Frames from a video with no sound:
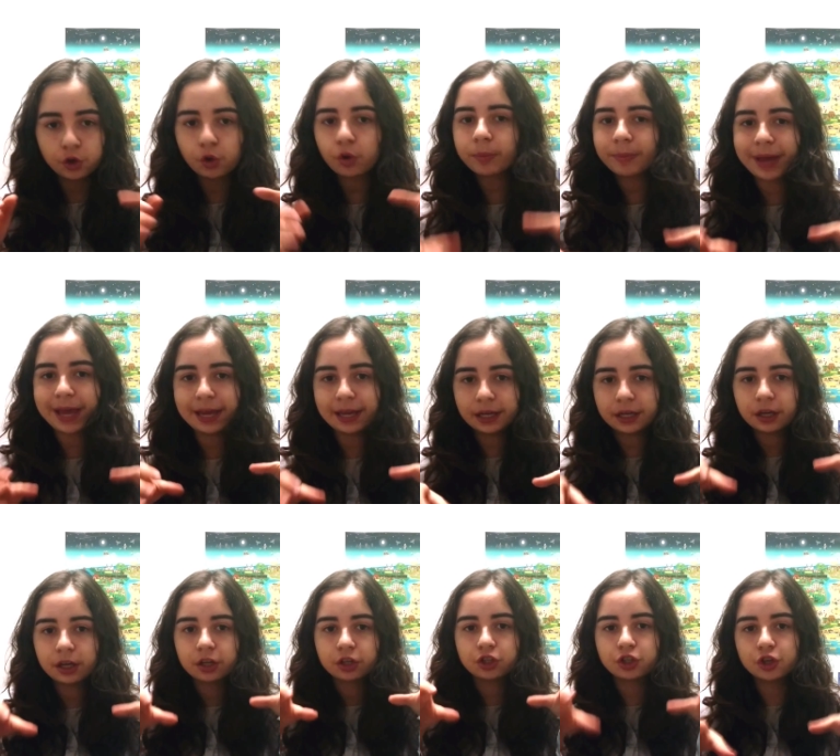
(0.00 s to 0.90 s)
You're
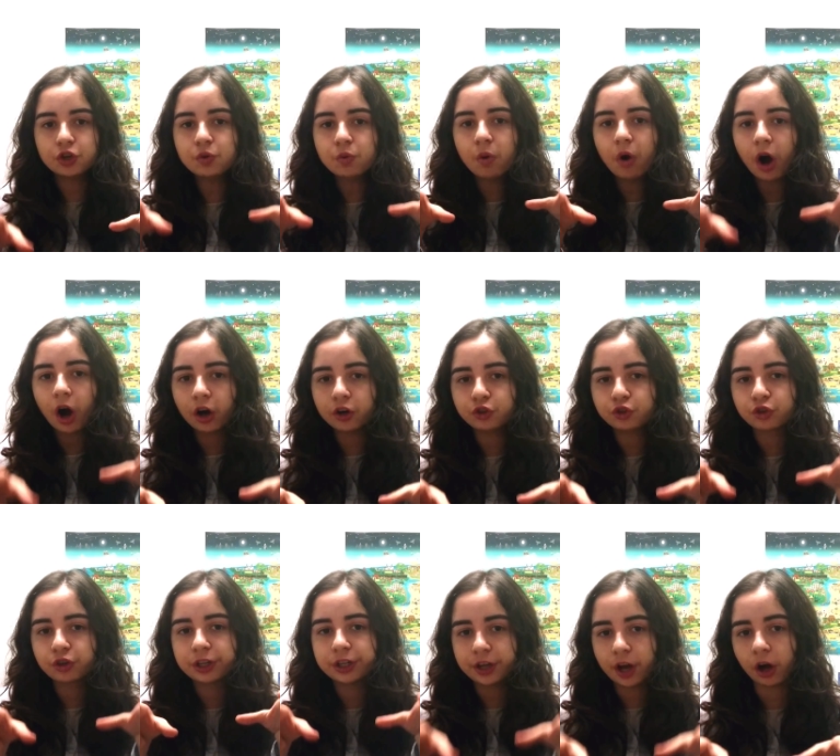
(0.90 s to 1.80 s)
paying
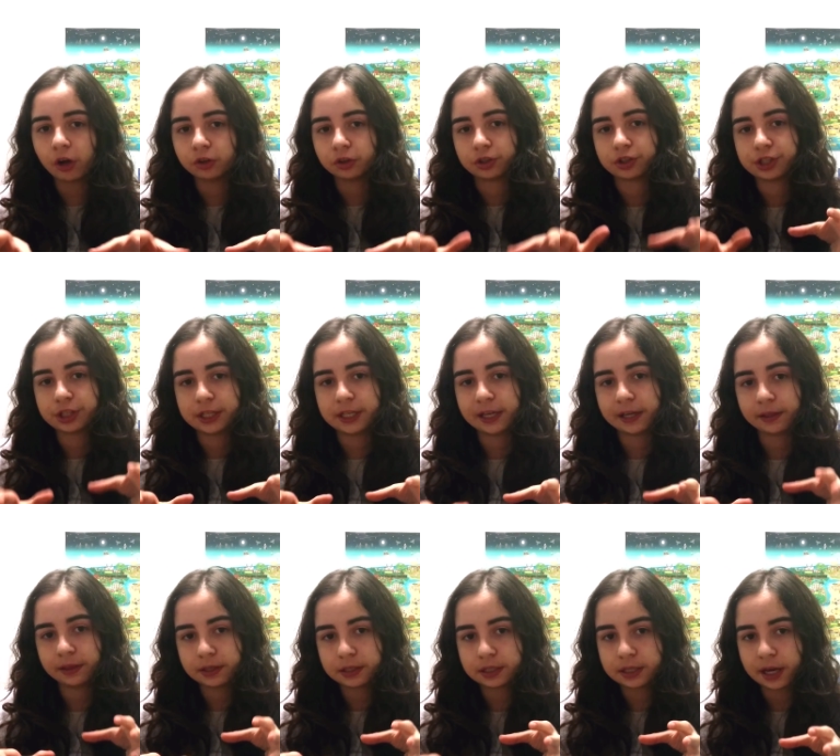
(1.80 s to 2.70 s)
$200 to
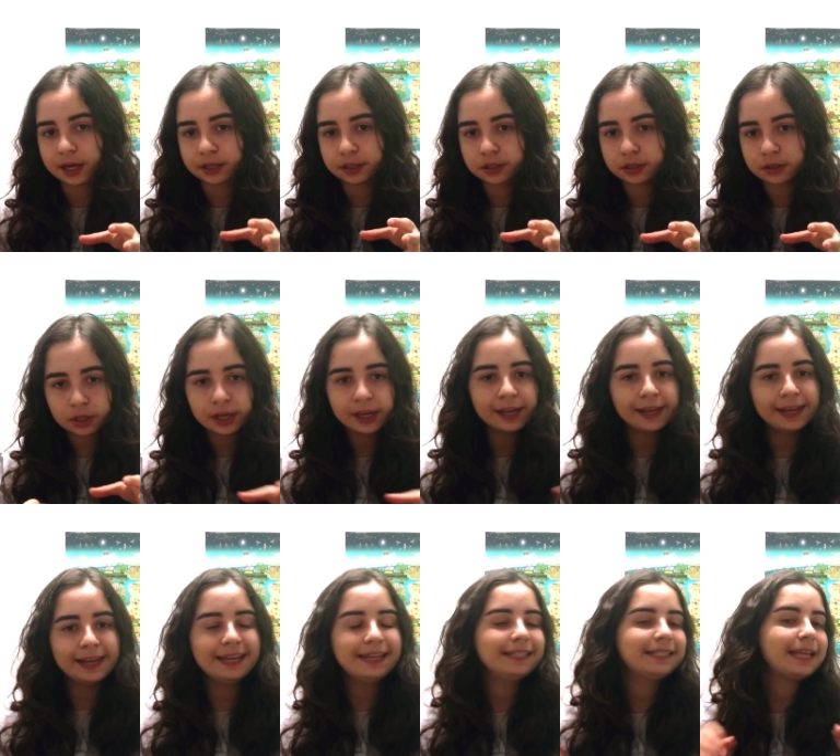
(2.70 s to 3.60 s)
take this test.
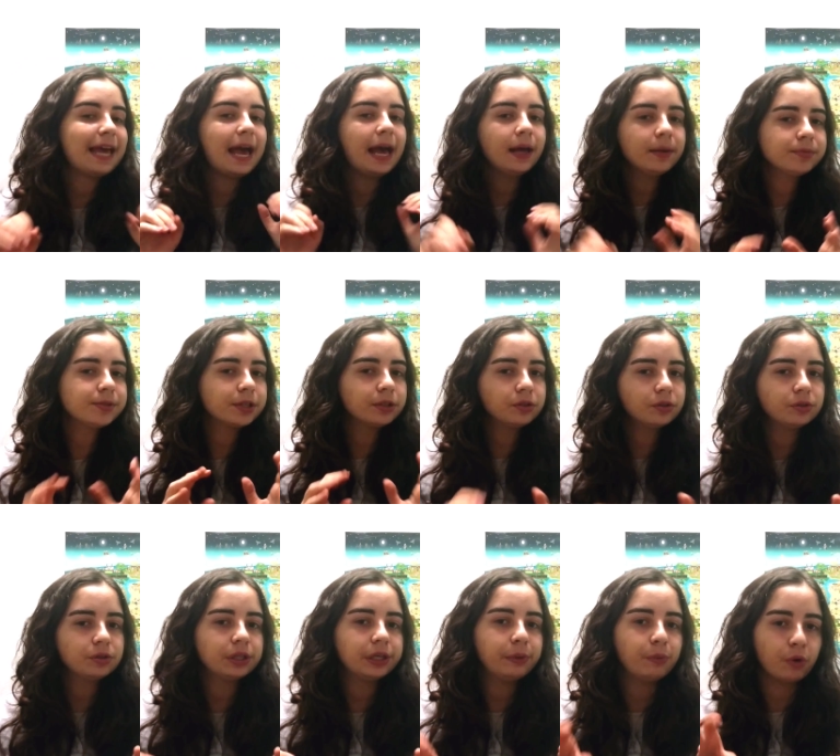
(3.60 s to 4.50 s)
It is
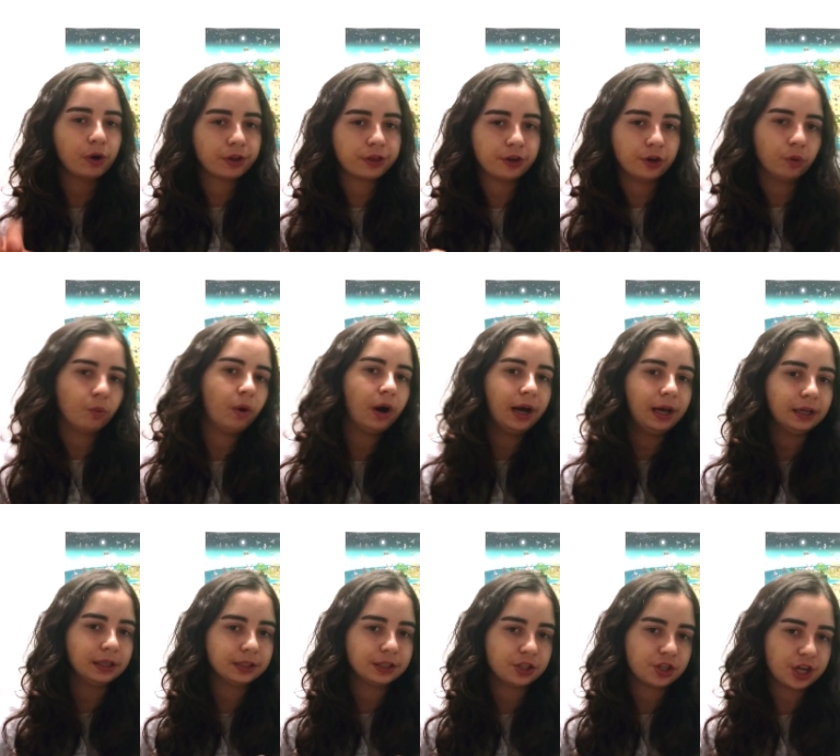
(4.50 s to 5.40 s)
absolutely worth your
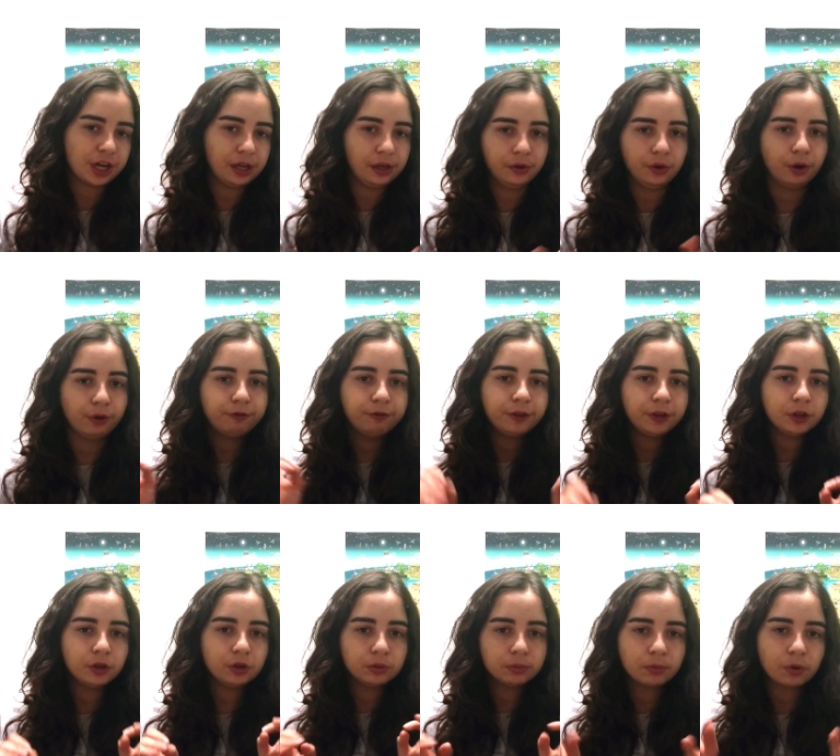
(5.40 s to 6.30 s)
while to shell out a
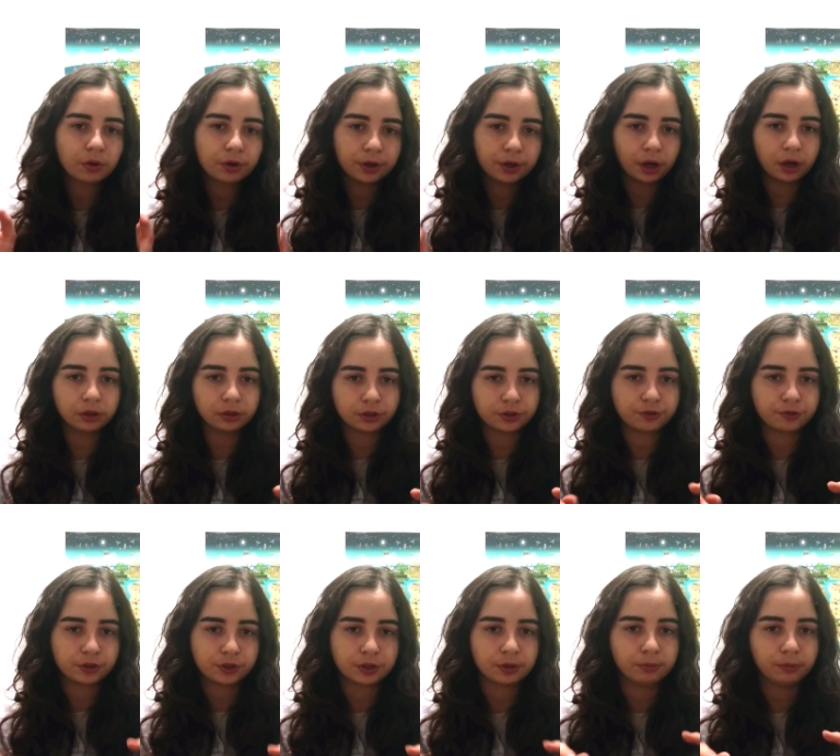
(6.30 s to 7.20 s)
few more dollars
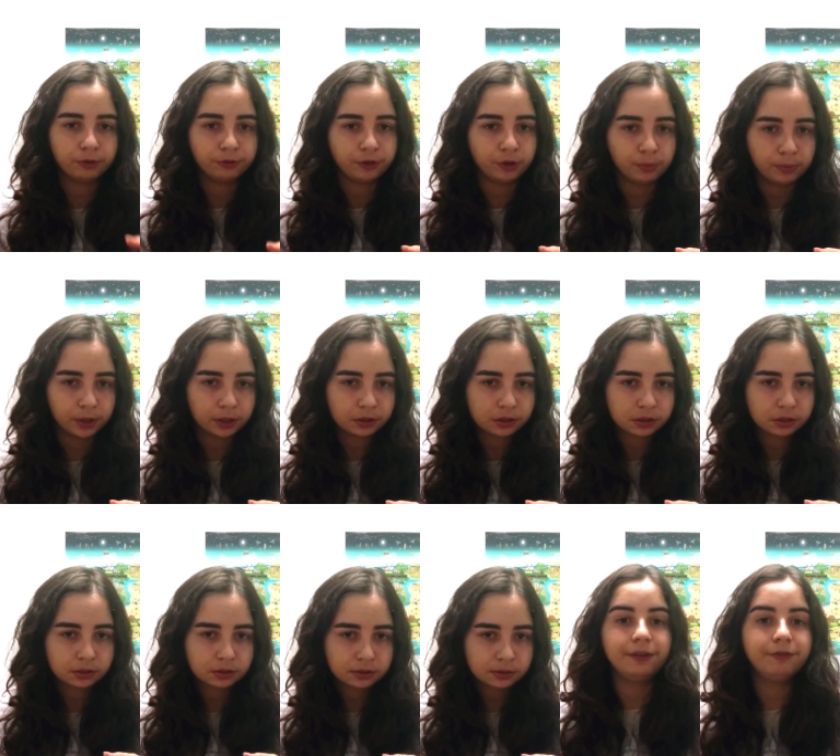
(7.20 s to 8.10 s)
for some review
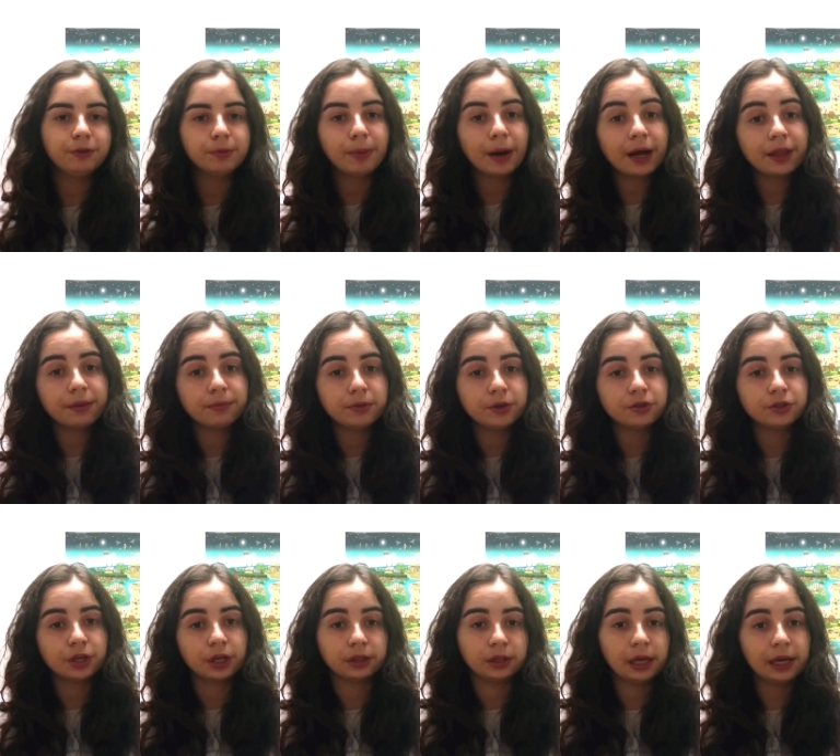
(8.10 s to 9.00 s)
books. And if you buy them
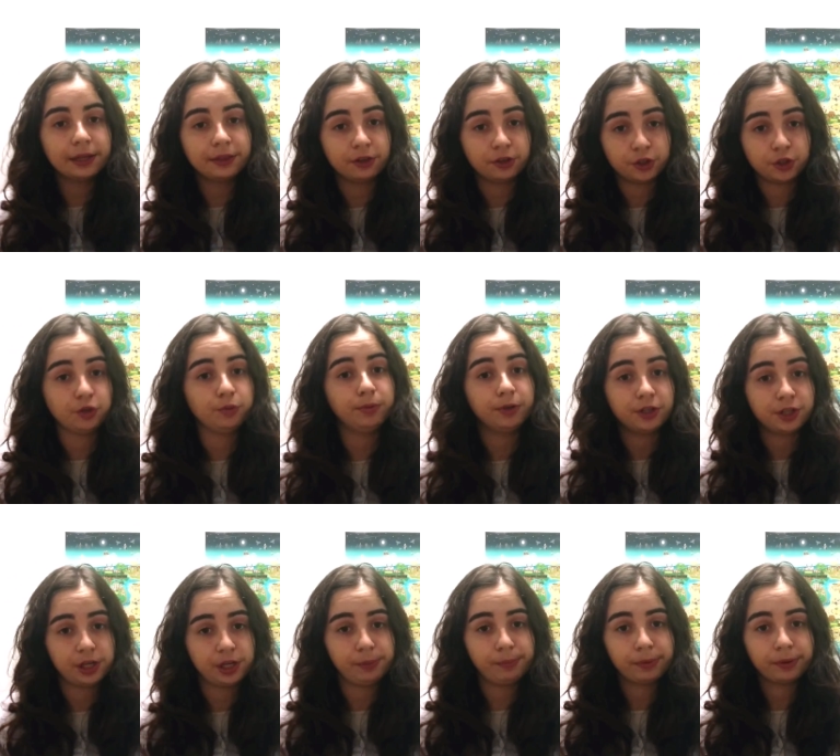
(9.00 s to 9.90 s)
used online, they're super
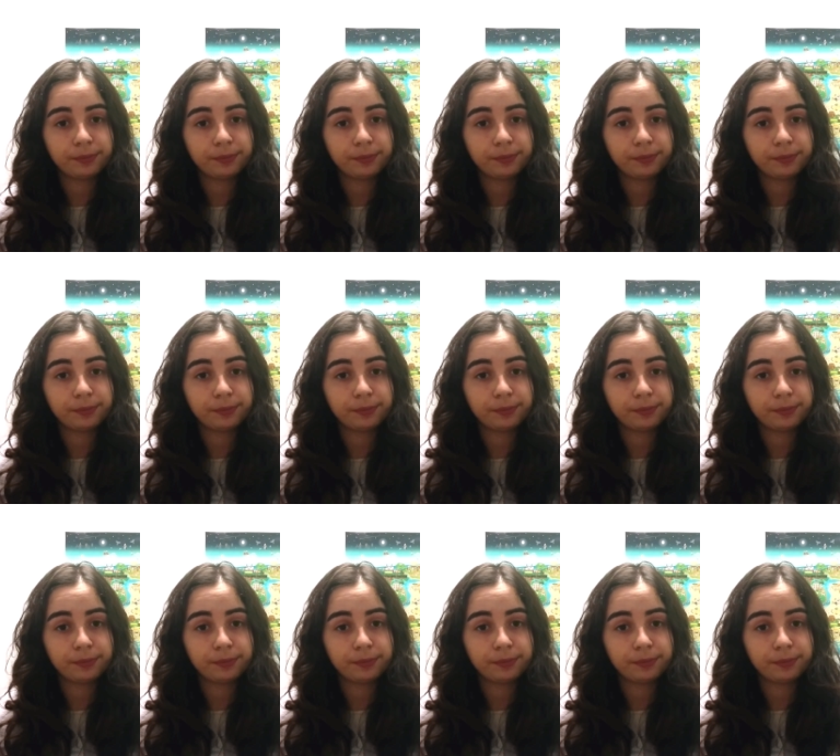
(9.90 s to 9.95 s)
cheap.